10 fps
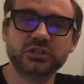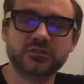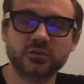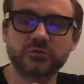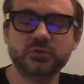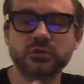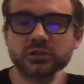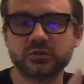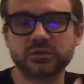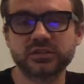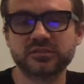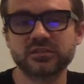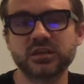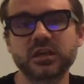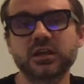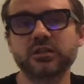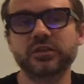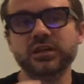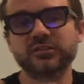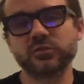So if you look at the list, the
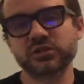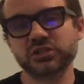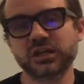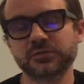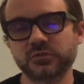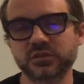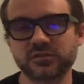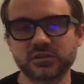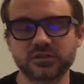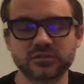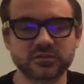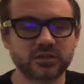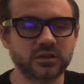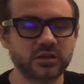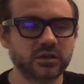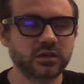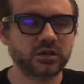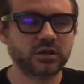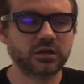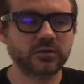next question after this is
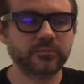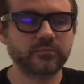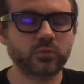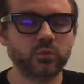um,